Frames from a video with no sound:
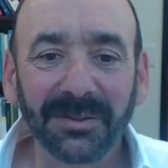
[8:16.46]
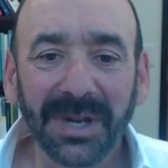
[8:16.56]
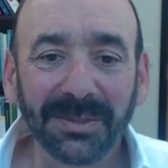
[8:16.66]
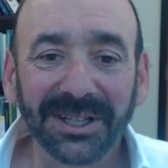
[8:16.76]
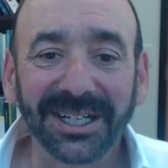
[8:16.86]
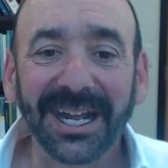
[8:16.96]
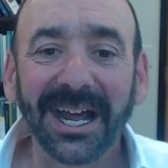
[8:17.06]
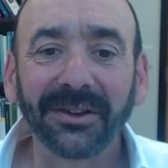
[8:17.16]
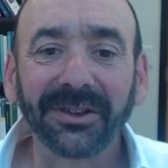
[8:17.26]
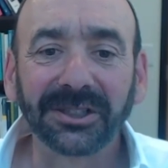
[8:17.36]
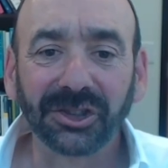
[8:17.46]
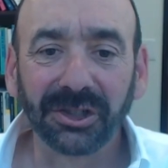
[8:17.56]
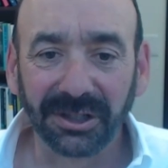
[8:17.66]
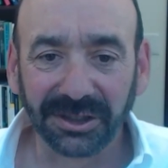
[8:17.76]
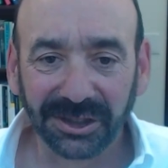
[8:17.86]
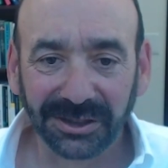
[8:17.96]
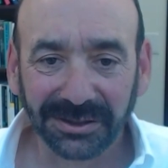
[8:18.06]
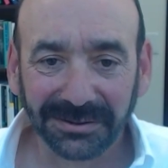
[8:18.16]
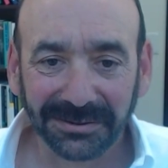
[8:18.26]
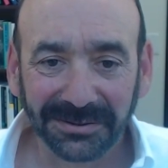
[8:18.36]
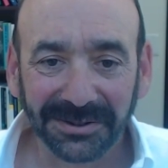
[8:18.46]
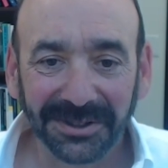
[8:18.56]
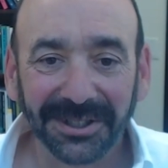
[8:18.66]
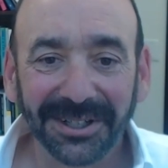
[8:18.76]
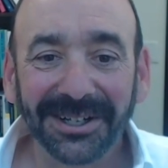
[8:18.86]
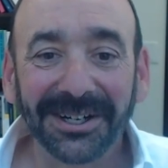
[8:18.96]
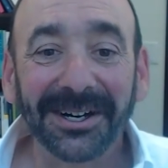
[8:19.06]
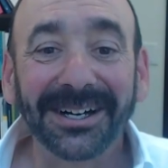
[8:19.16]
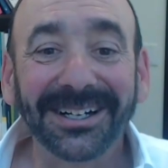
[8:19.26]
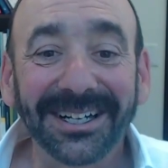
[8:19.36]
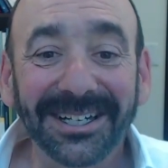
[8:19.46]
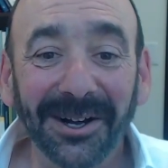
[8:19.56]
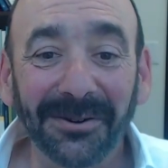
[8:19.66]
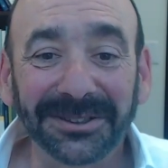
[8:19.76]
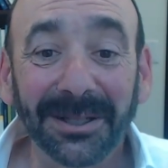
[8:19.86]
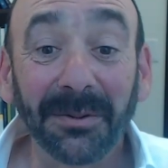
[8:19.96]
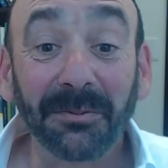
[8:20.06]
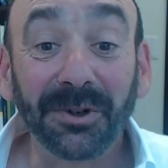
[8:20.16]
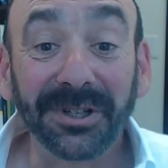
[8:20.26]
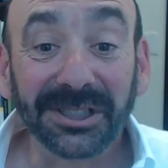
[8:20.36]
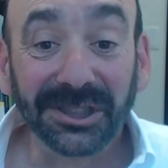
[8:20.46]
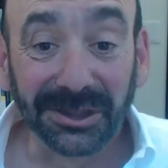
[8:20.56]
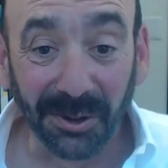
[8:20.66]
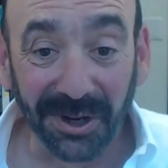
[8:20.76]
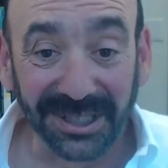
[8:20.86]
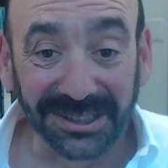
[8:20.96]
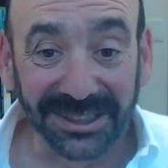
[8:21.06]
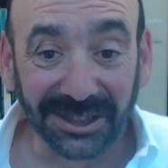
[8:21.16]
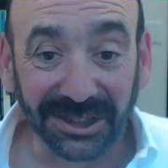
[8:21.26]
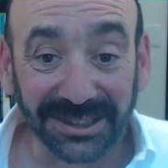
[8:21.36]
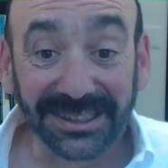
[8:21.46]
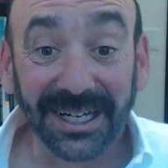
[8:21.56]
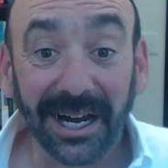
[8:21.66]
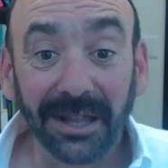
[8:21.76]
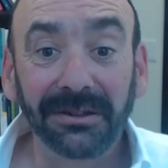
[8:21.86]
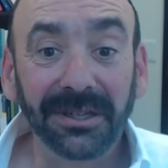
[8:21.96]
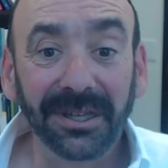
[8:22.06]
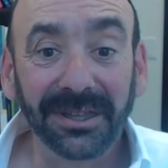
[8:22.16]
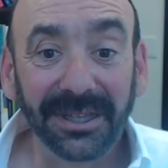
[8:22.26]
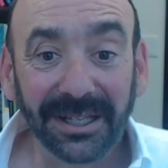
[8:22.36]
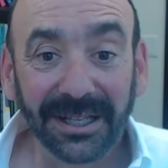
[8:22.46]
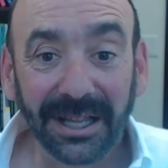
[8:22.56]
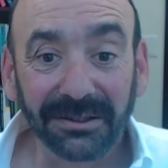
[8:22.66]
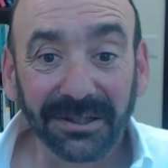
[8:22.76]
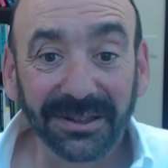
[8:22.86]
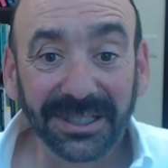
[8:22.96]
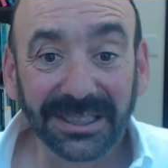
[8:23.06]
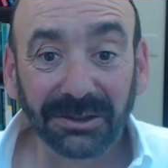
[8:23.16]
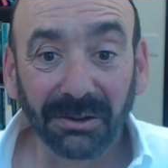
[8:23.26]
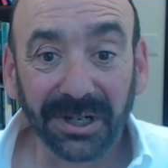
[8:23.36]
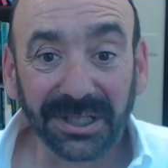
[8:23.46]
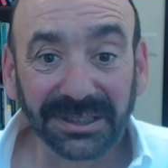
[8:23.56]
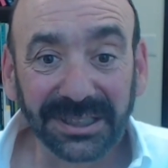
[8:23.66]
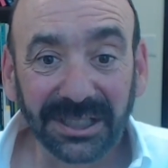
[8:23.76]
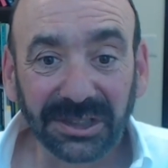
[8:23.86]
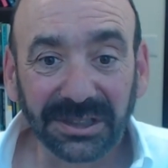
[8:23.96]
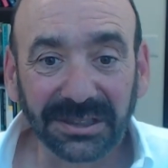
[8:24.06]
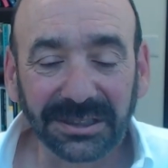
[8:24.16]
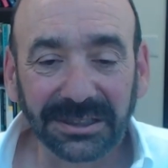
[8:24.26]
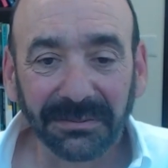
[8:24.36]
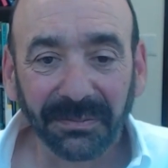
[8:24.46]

maybe the Catholic Church. You know, some religious organizations. Other than other than these organizations,